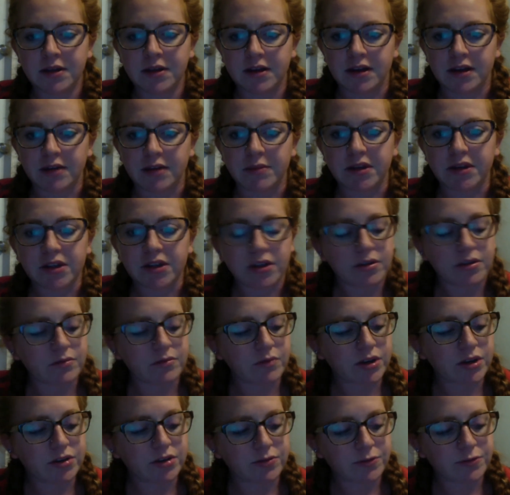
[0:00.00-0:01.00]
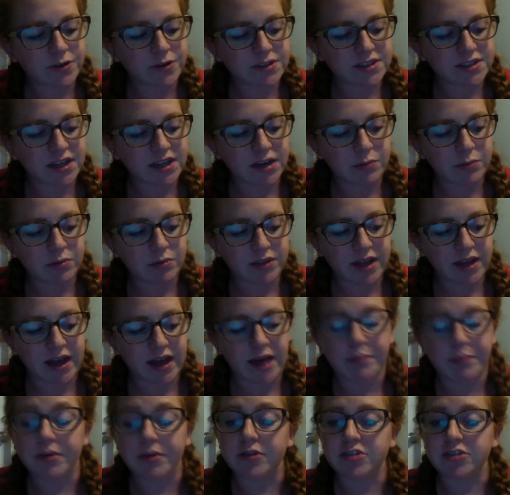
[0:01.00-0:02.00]
But when you first sign up with the
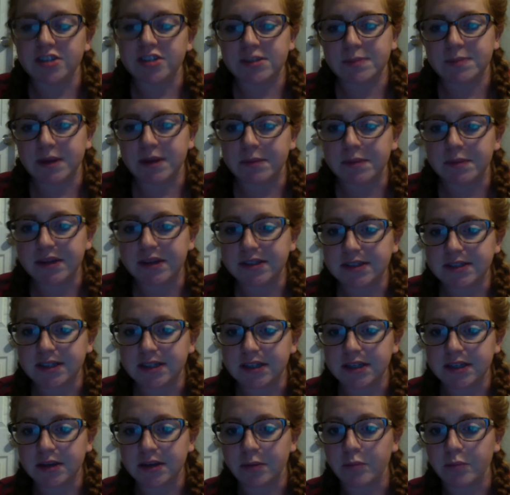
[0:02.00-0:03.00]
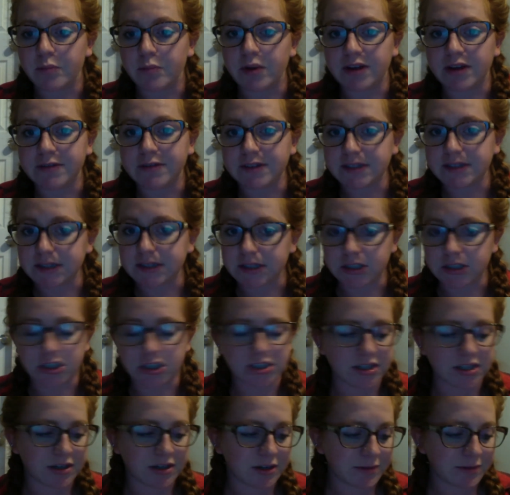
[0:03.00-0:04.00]
app, it'll just be a basic breakfast, lunch,
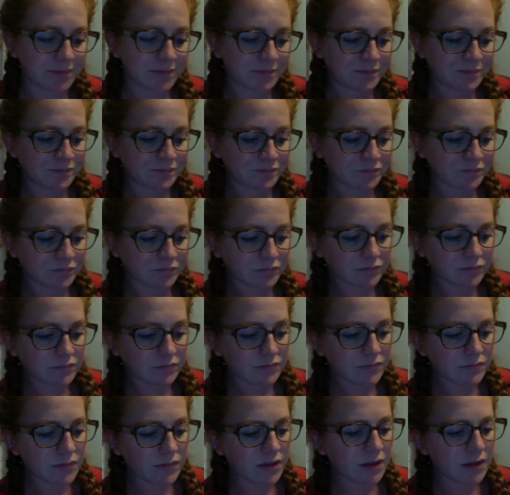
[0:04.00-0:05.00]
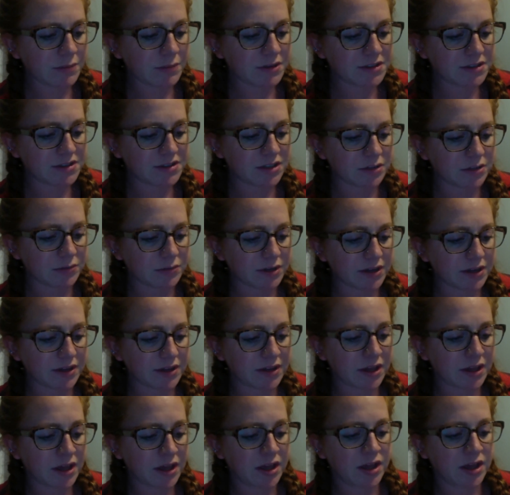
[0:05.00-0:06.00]
dinner. I'm going to start with
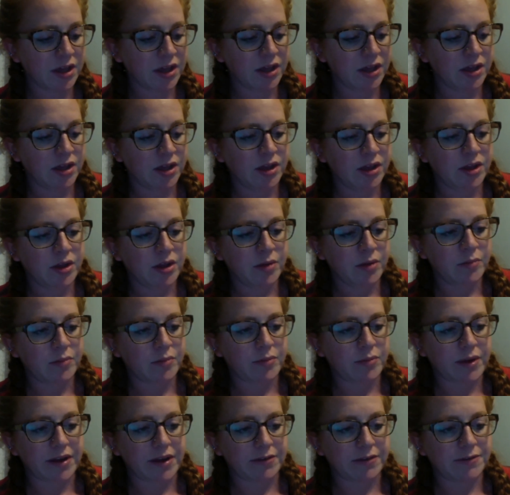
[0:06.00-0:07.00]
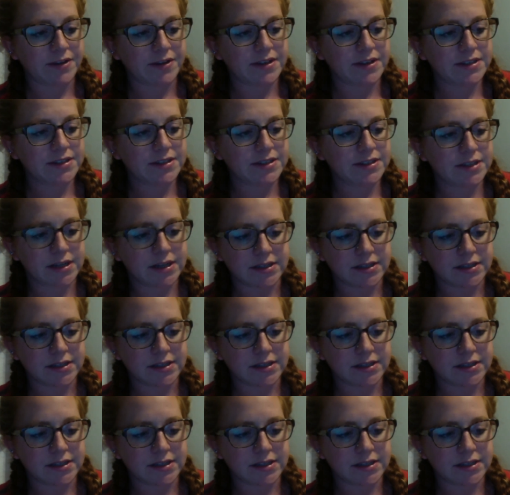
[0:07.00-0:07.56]
breakfast, and